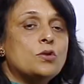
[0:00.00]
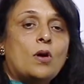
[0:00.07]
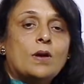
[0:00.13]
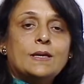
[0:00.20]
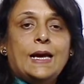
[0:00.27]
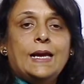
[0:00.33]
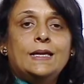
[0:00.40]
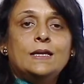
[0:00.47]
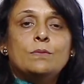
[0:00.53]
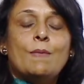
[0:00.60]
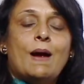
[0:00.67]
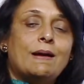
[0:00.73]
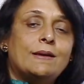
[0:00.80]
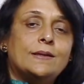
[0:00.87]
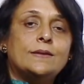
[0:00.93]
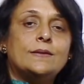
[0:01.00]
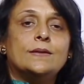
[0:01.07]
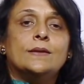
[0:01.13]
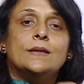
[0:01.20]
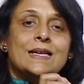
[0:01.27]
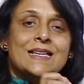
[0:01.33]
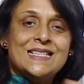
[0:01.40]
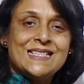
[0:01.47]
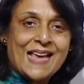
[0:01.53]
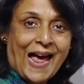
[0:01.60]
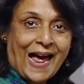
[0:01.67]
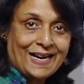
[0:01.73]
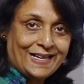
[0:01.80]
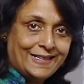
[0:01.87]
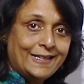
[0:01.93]
organic matter is
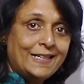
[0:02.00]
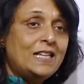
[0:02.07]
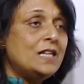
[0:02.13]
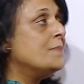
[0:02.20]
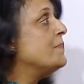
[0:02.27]
added,